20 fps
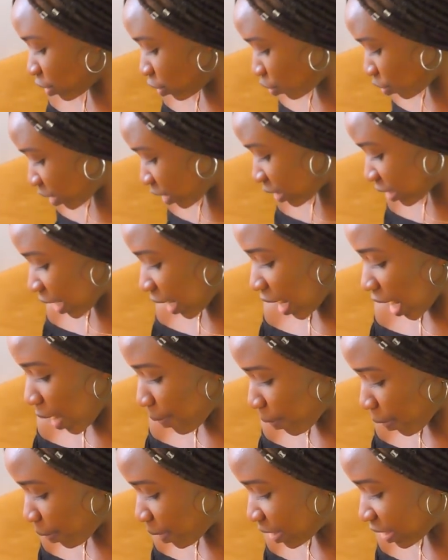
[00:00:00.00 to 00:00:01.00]
You can tell
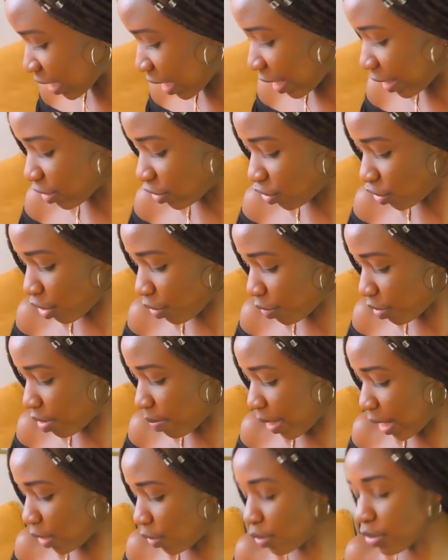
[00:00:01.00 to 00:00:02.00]
I'm a bit extra with
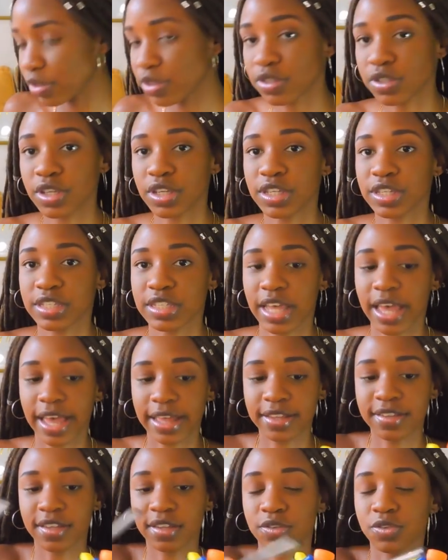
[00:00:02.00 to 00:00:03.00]
my notes because
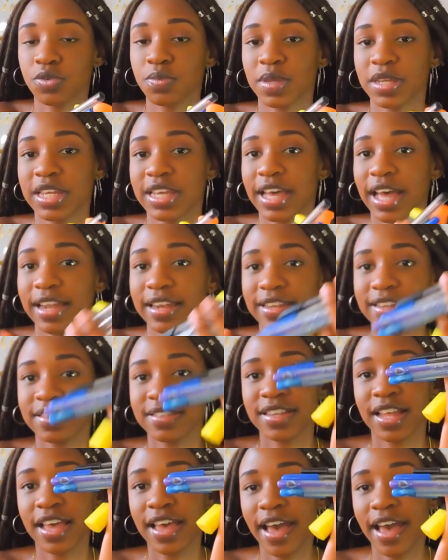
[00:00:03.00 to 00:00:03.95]
there are so many colors.